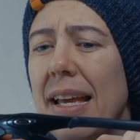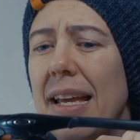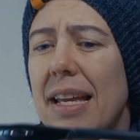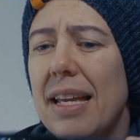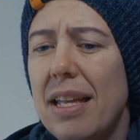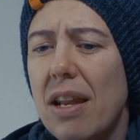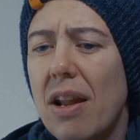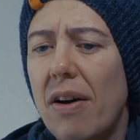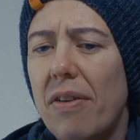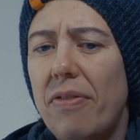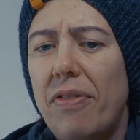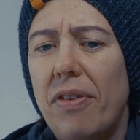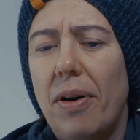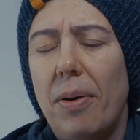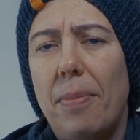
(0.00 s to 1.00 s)

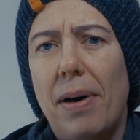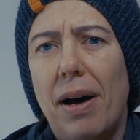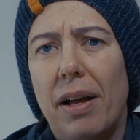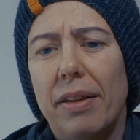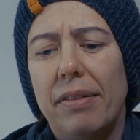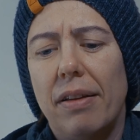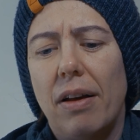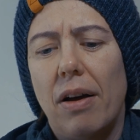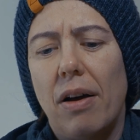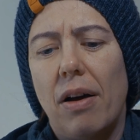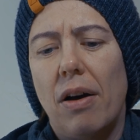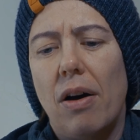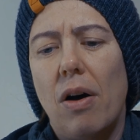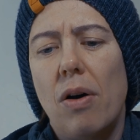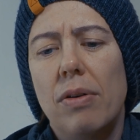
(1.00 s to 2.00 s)
enough about
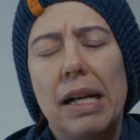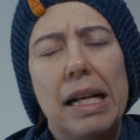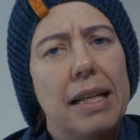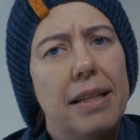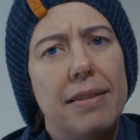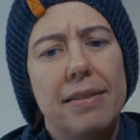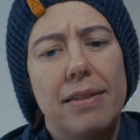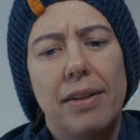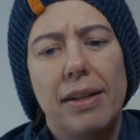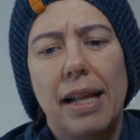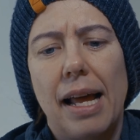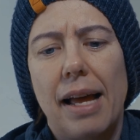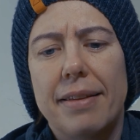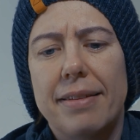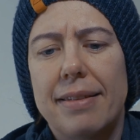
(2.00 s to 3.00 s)
Oakley
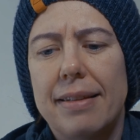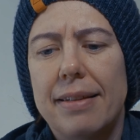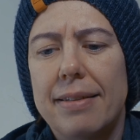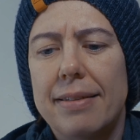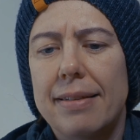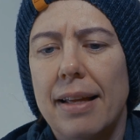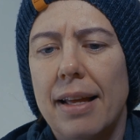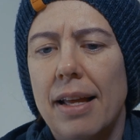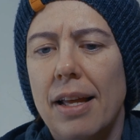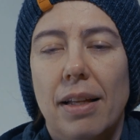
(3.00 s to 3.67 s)
sunglasses.